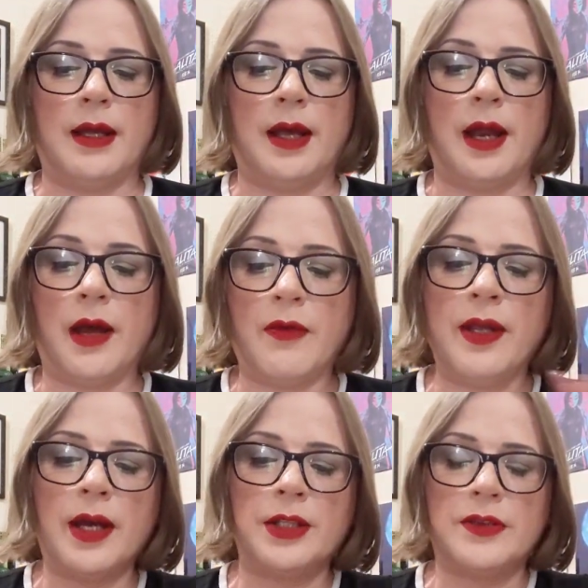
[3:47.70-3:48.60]
I
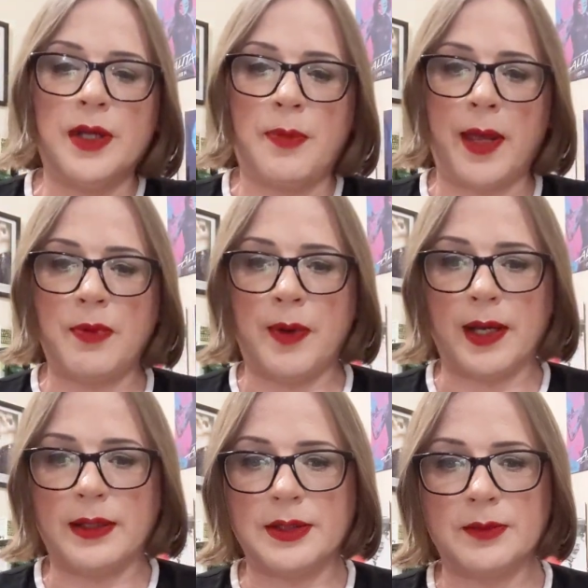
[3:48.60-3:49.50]
just think a
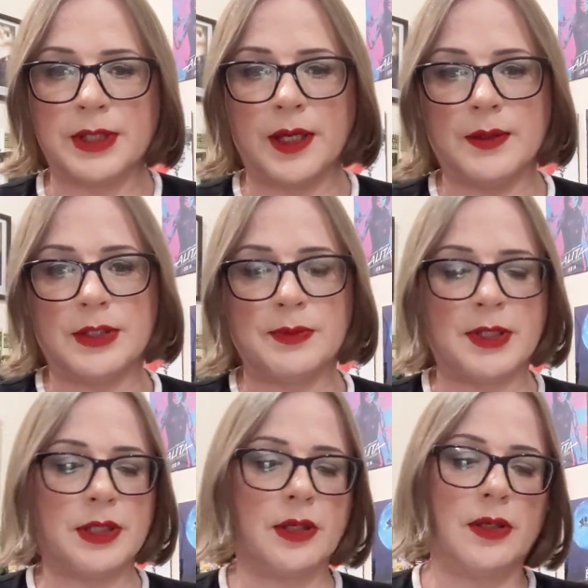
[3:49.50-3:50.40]
paperback sometimes,
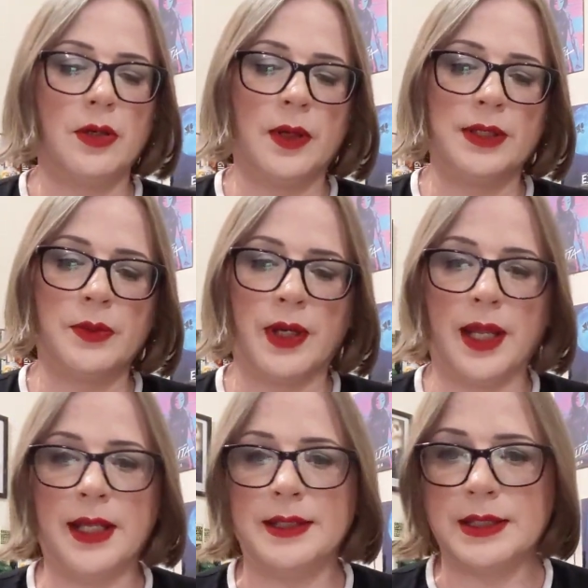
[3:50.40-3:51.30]
especially a good quality one
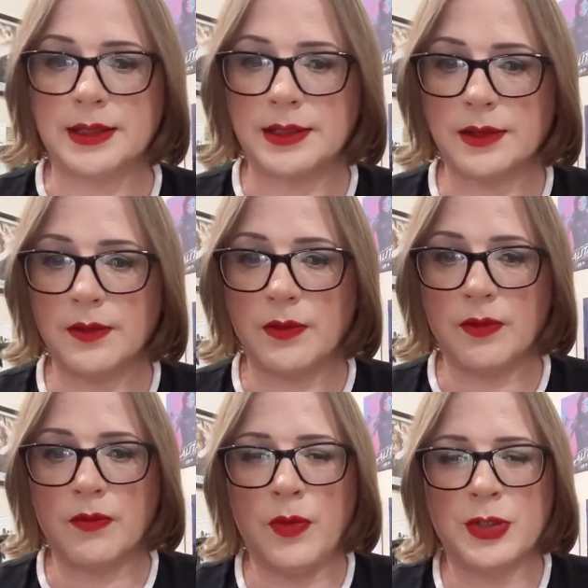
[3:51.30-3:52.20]
like this, is
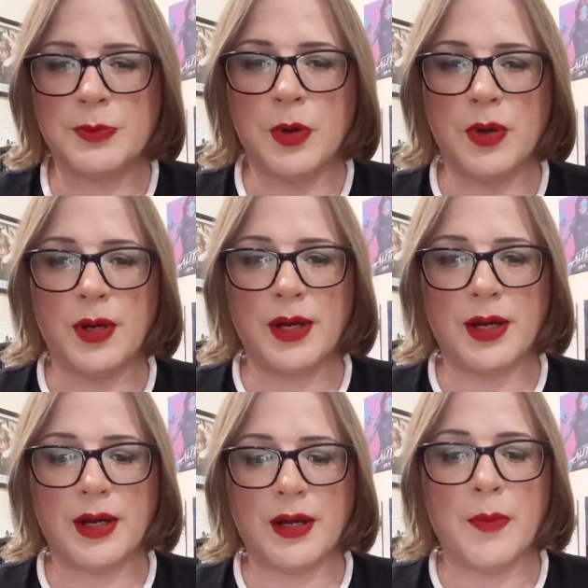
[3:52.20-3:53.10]
much more
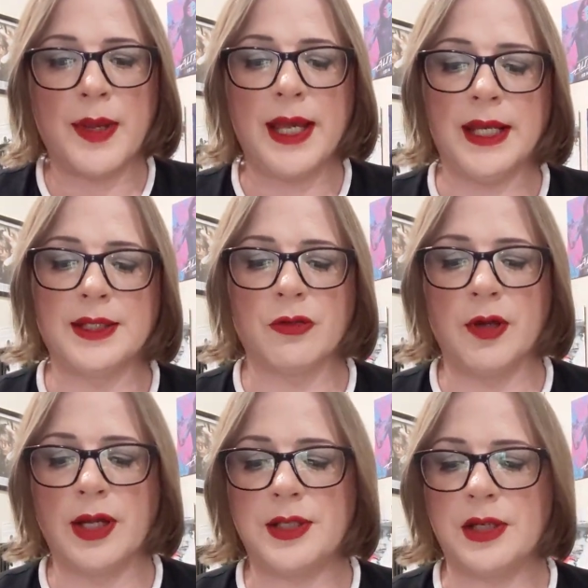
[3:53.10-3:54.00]
appealing to
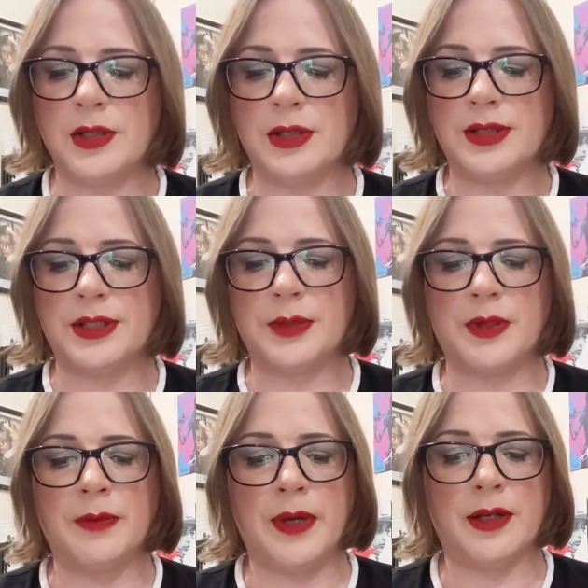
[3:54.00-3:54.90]
read. You can just sit up
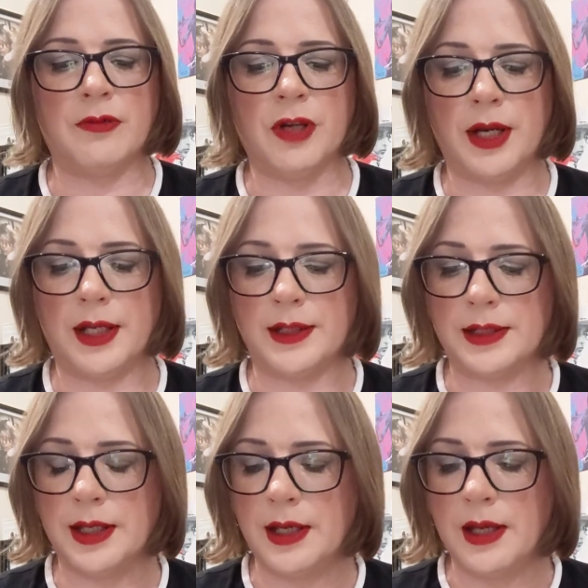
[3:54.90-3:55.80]
in your bed and read it.
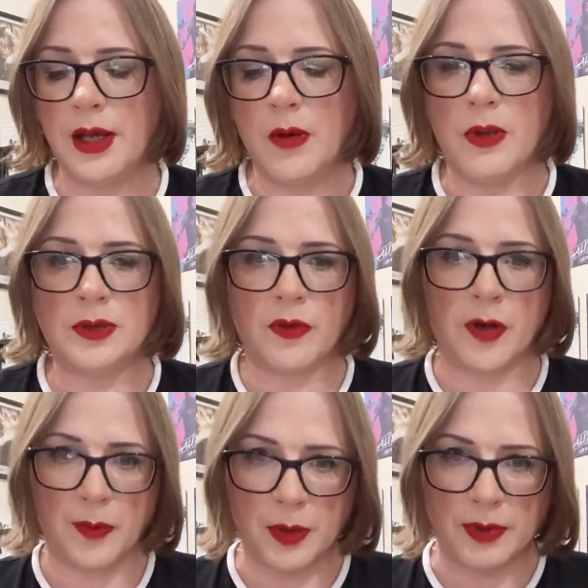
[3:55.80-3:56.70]
Whereas with an
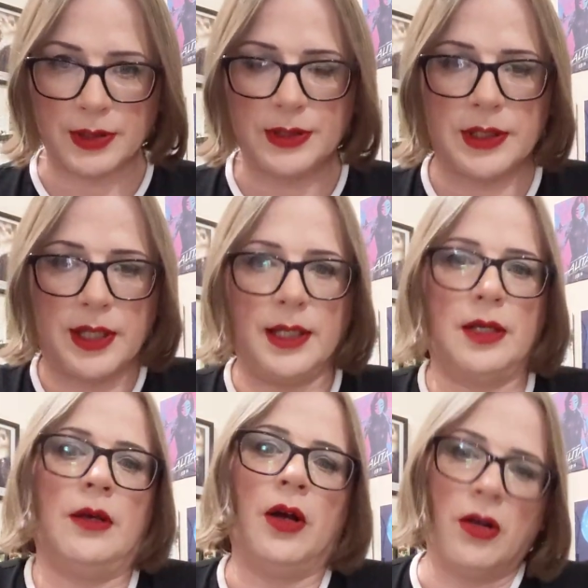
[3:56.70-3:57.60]
omnibus, you're like
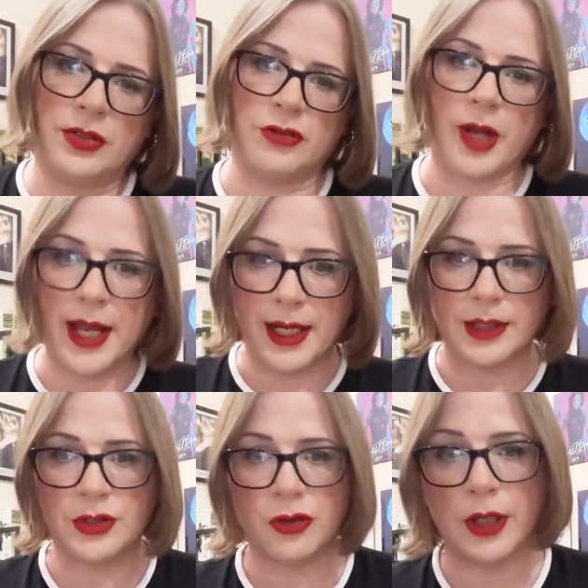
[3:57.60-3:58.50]
straining
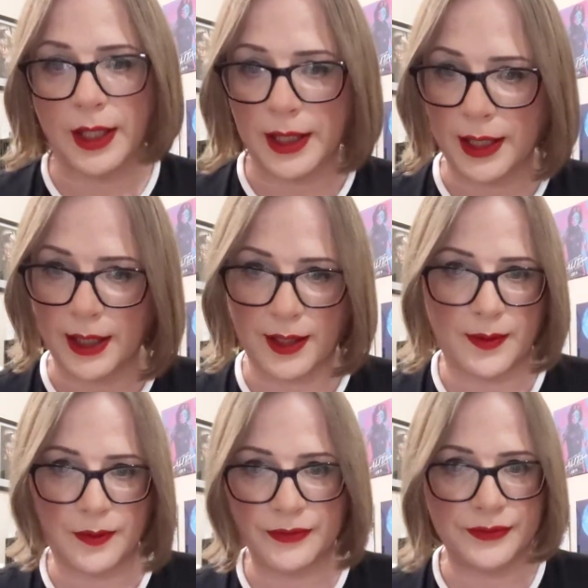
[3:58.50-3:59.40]
and struggling, and